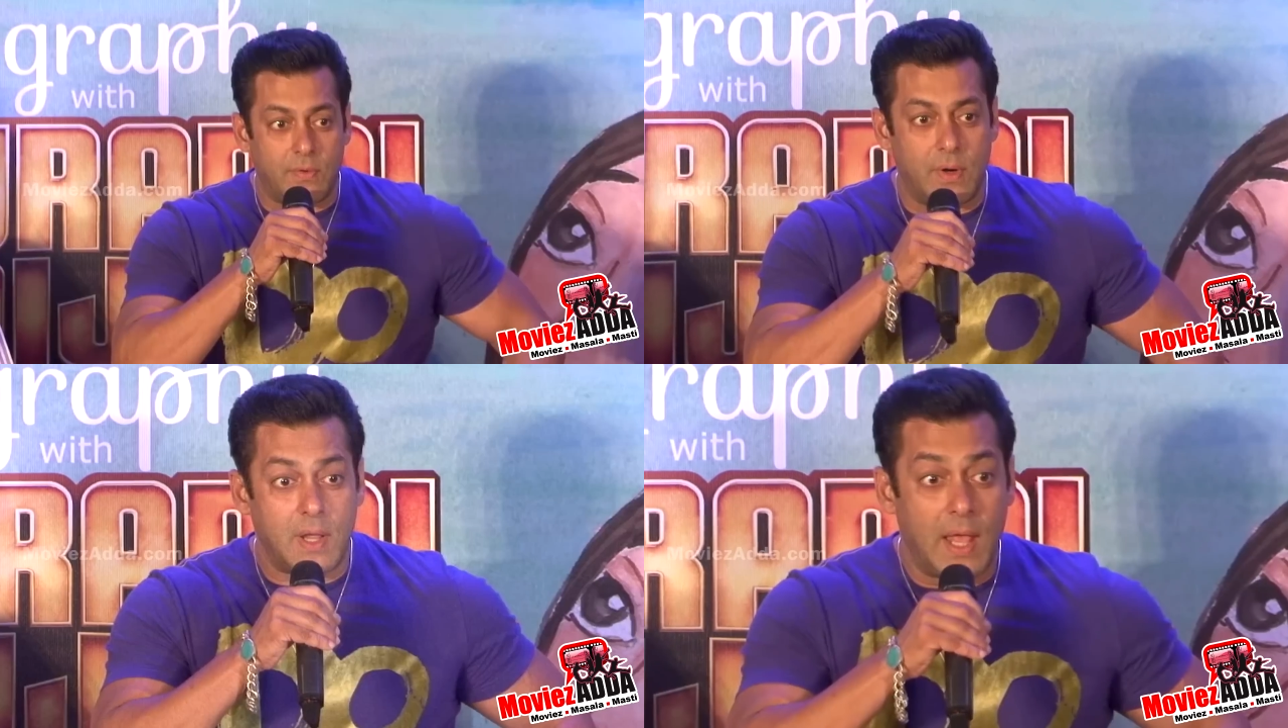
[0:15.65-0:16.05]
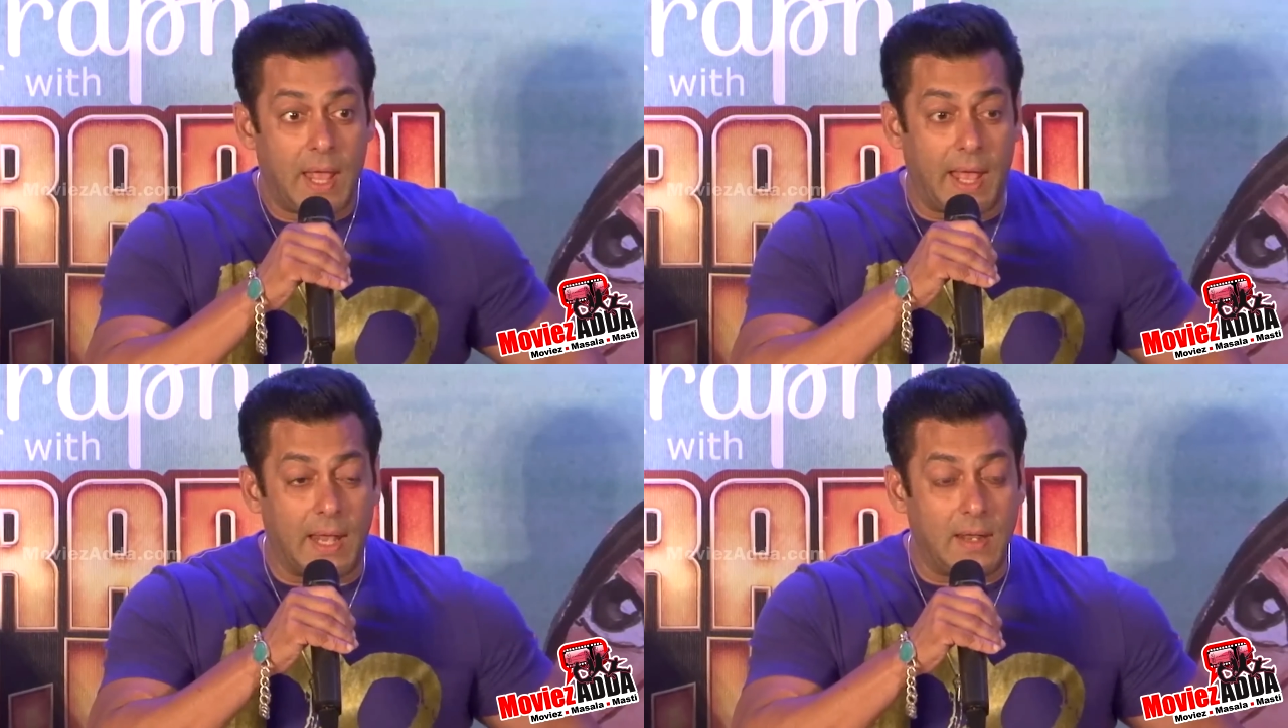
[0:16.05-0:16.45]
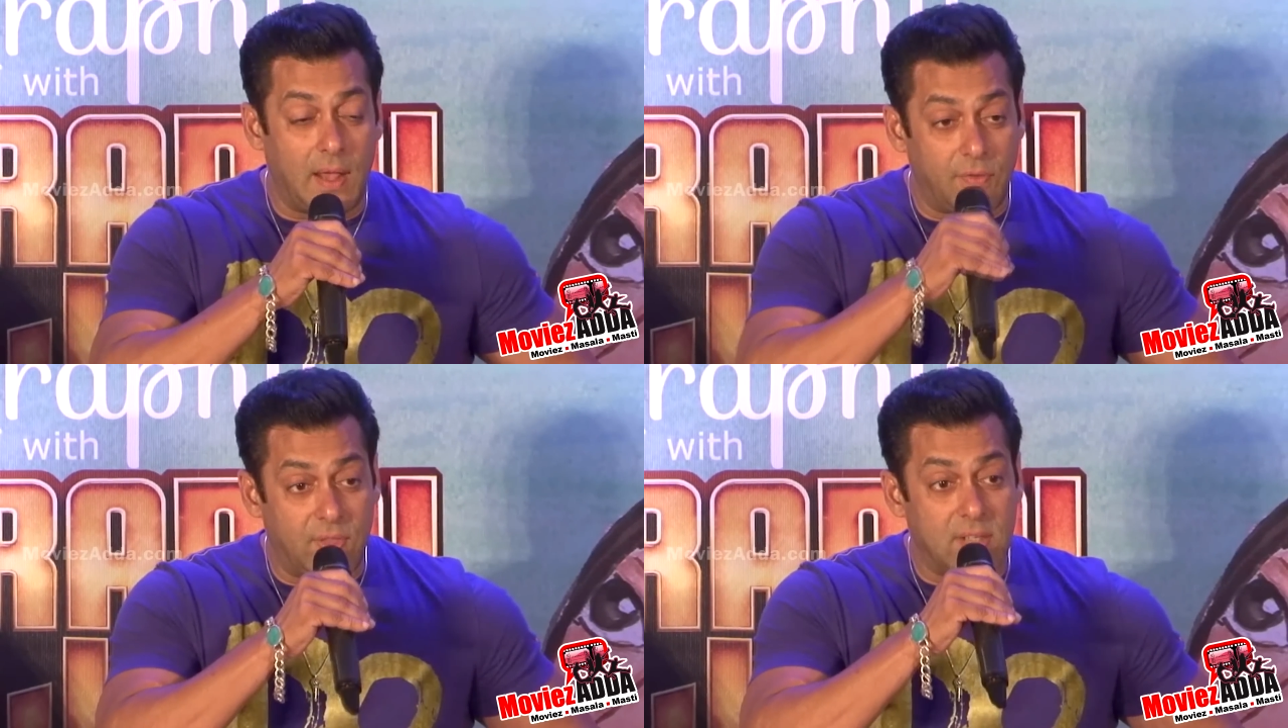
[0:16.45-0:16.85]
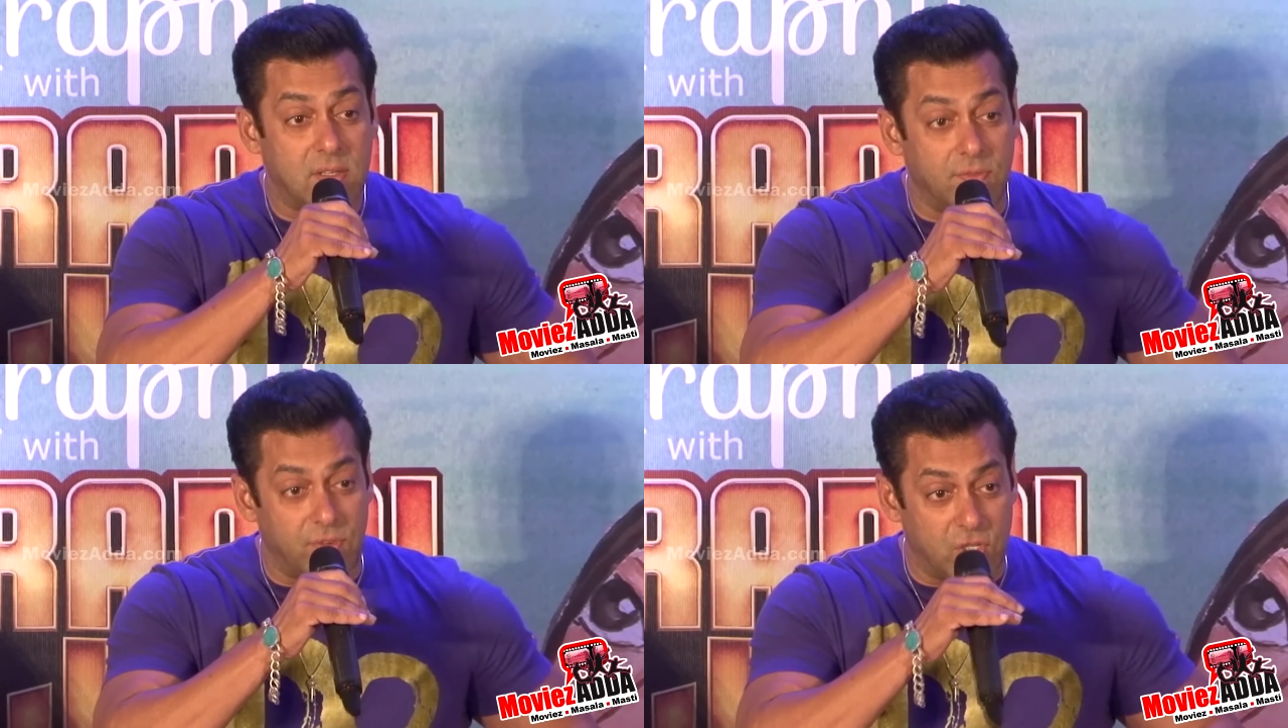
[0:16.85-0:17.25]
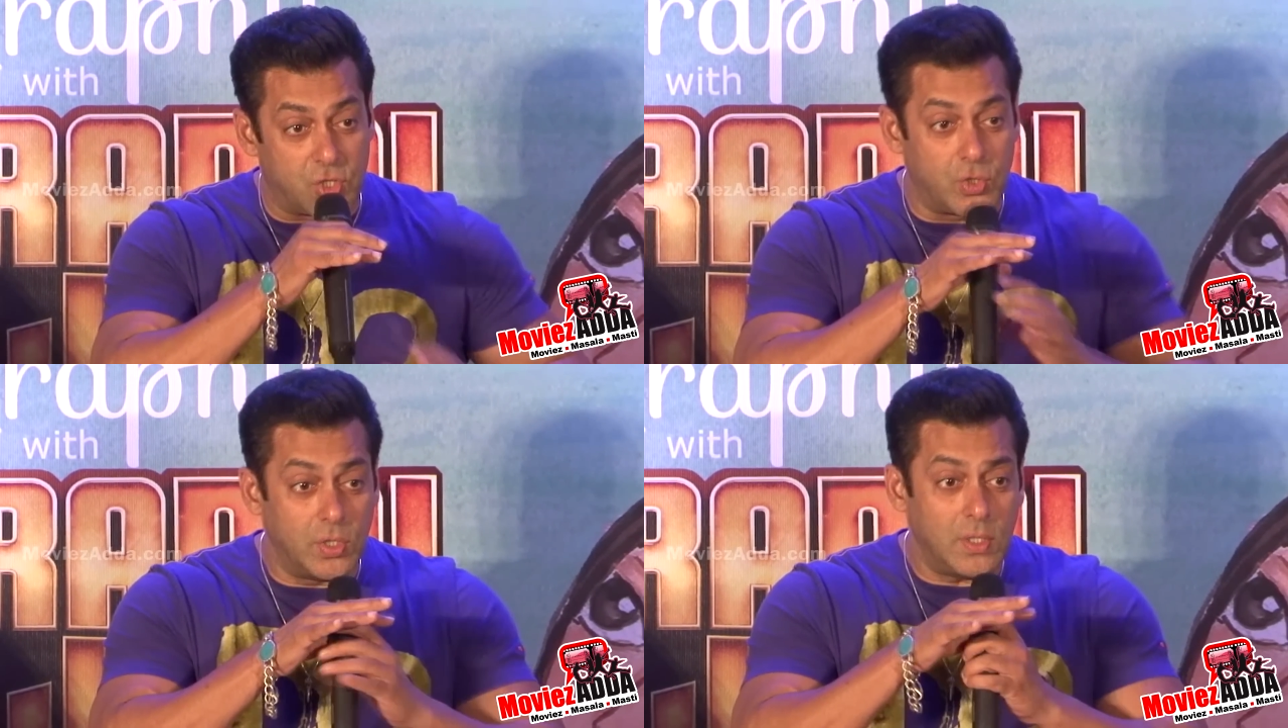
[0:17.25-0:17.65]
Whatever he does reaches the
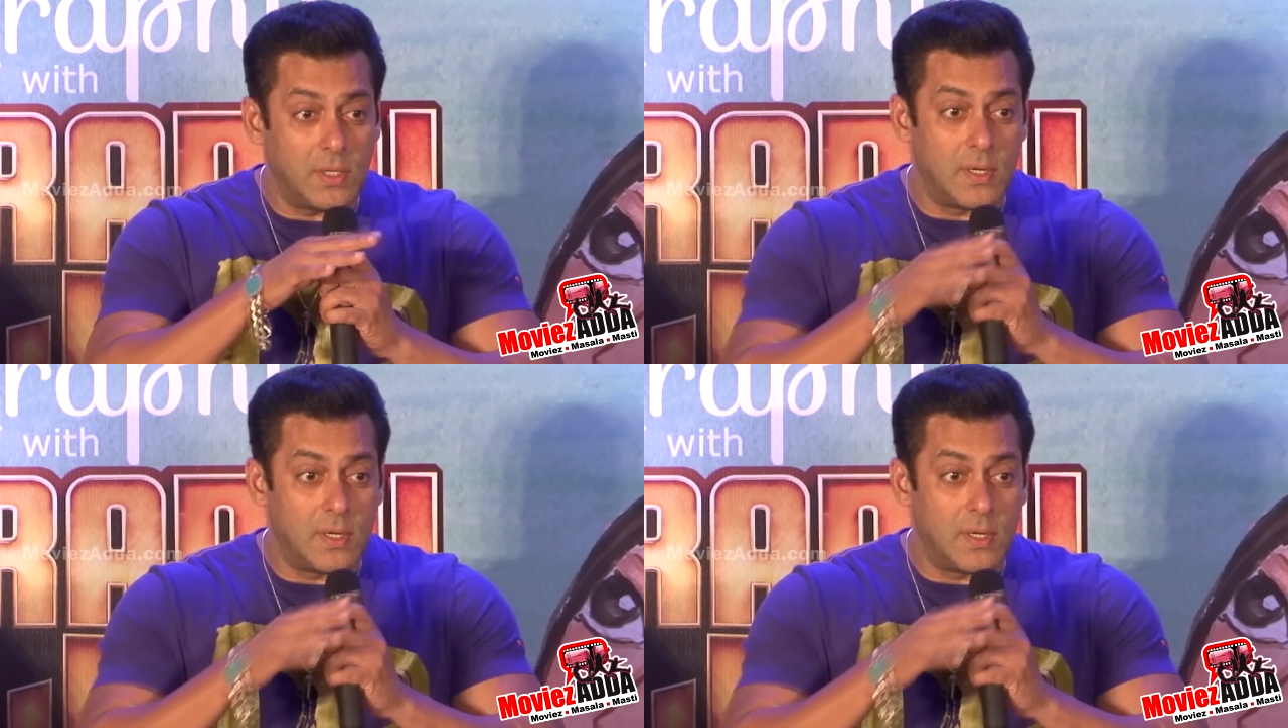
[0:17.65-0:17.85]
hearts of his